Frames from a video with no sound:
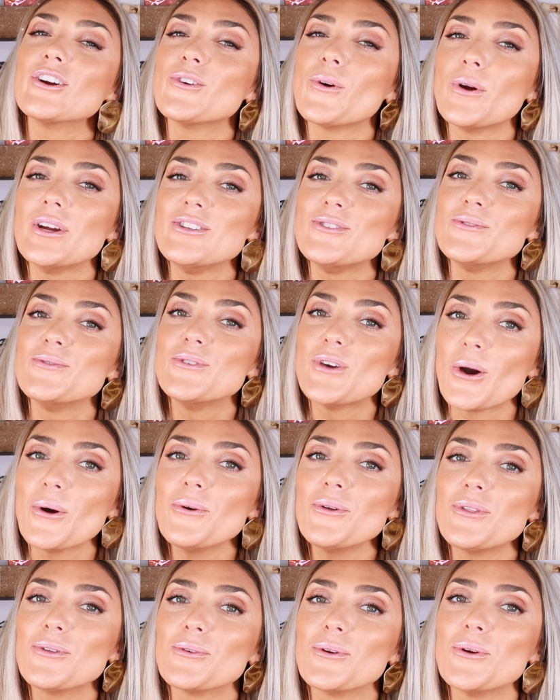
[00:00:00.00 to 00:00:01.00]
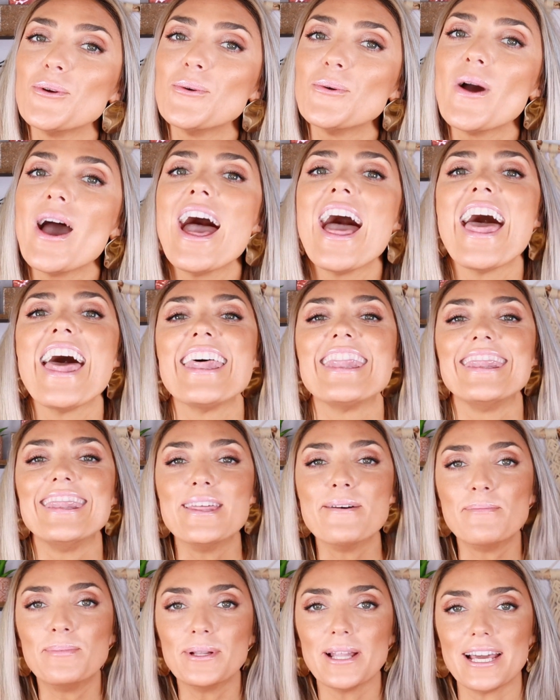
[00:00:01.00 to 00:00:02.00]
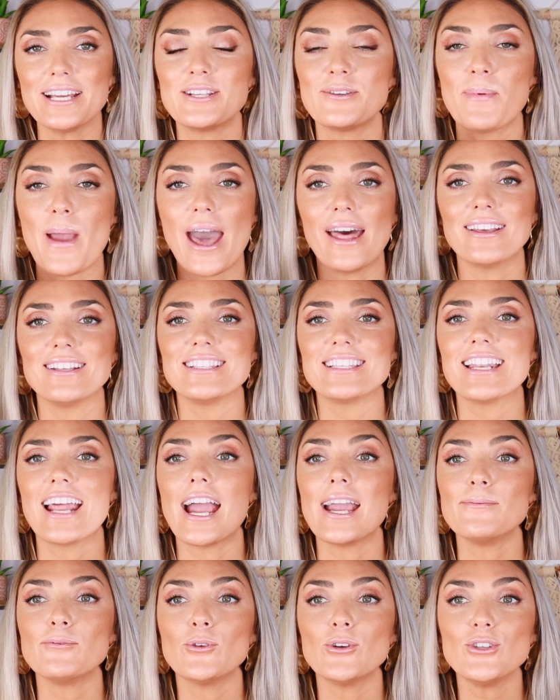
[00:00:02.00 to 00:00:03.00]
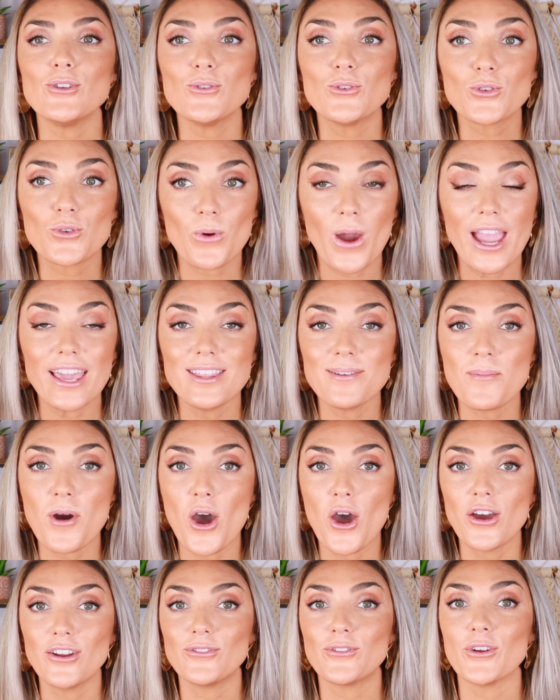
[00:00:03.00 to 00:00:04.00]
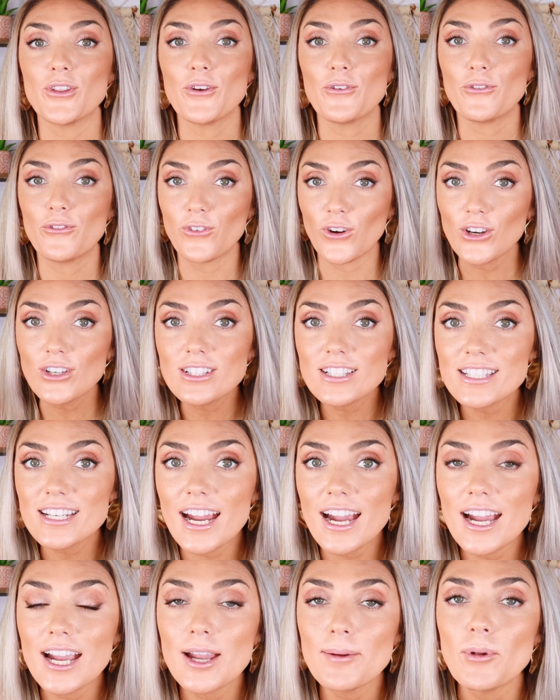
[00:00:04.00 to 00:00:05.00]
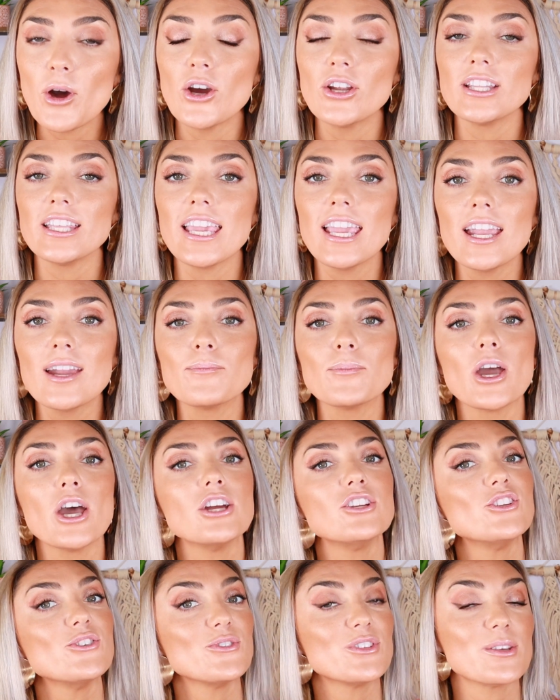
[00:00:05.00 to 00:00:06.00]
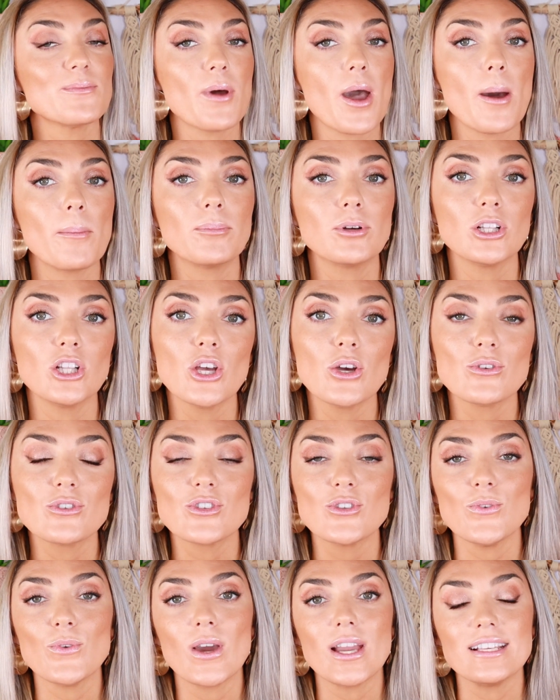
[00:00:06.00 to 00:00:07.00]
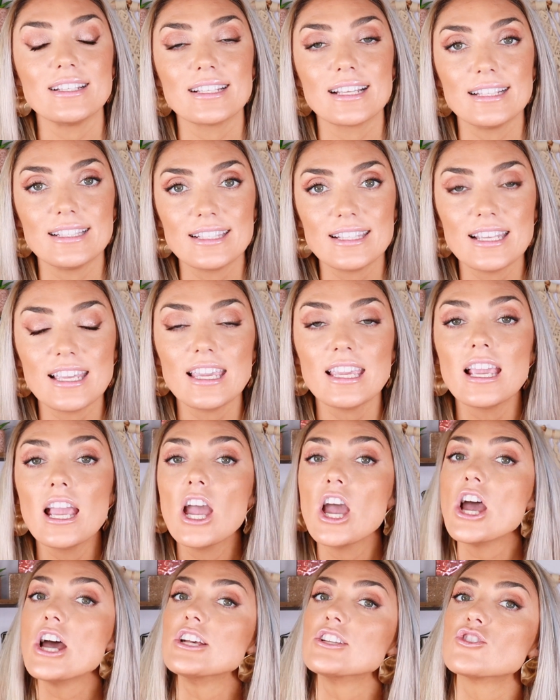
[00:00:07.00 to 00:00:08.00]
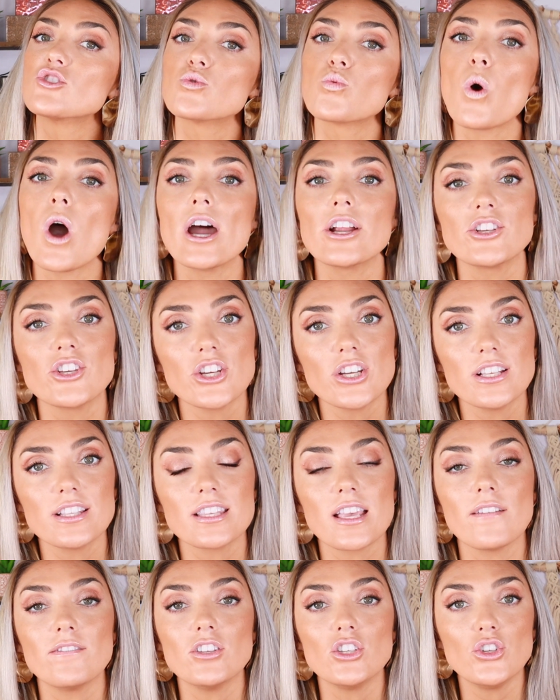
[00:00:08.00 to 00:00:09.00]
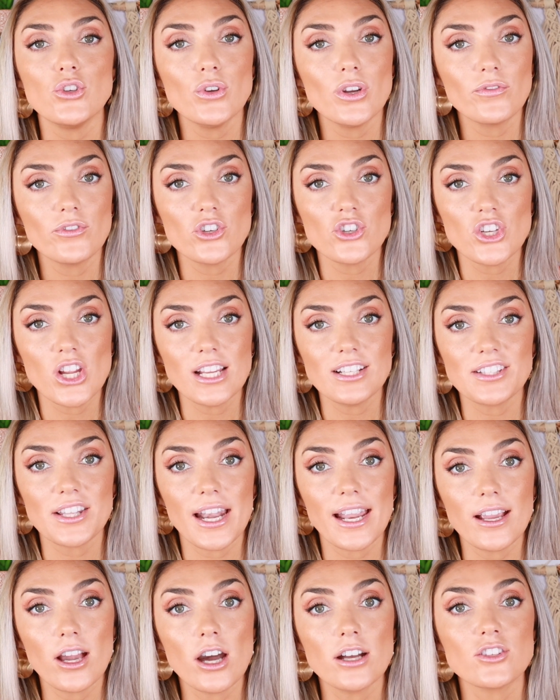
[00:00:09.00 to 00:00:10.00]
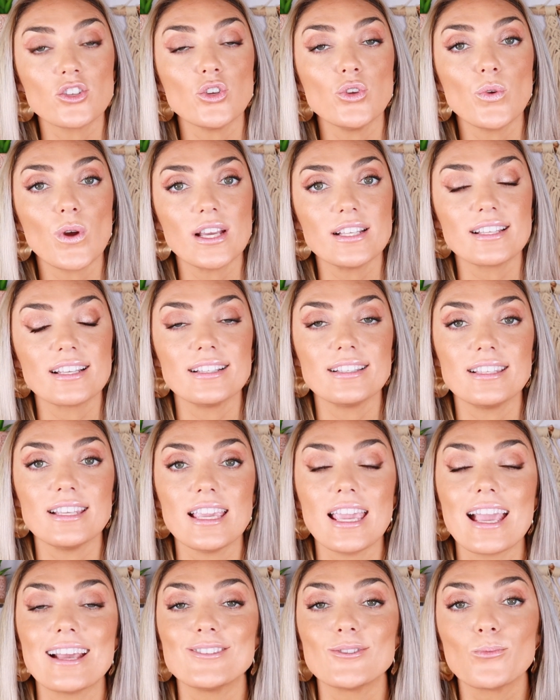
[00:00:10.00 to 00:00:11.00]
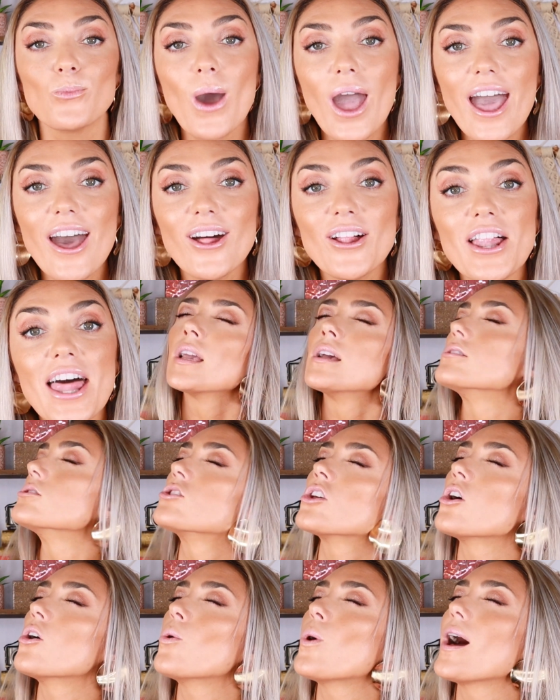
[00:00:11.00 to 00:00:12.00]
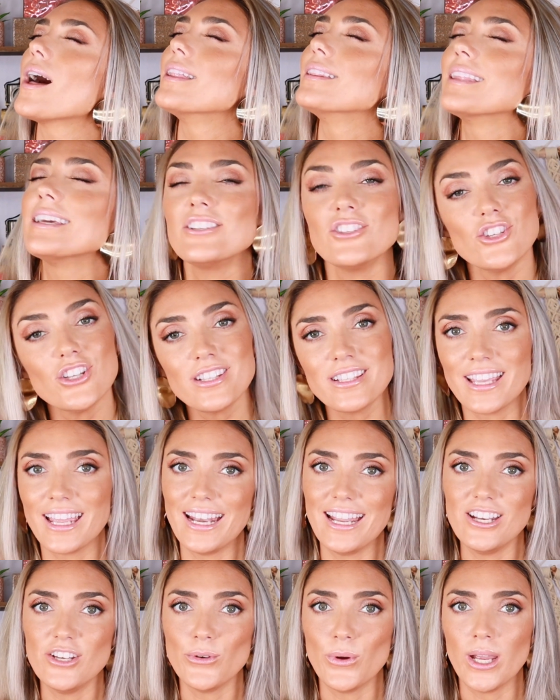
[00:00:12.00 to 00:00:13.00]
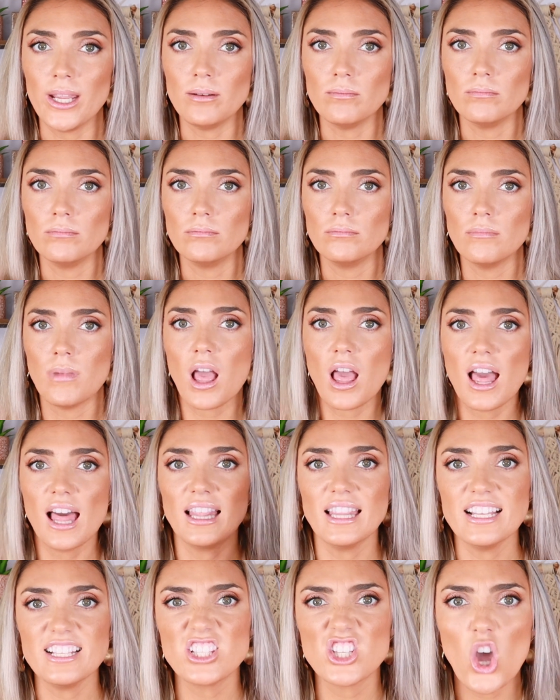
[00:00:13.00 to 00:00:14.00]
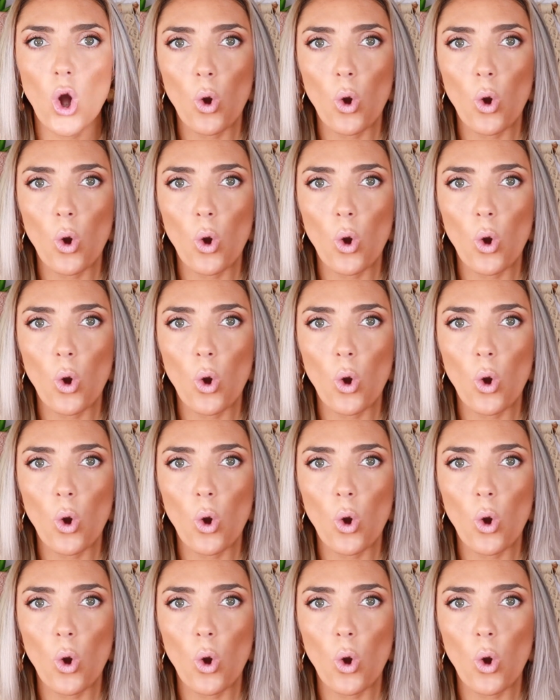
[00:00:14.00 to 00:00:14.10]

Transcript: are going to go through the blush palettes and I'm going to try them on for the first time on camera, do some up close so you guys can see swatches of the 2 different shades that I got so you guys can see as well. So let's just get into it. Let's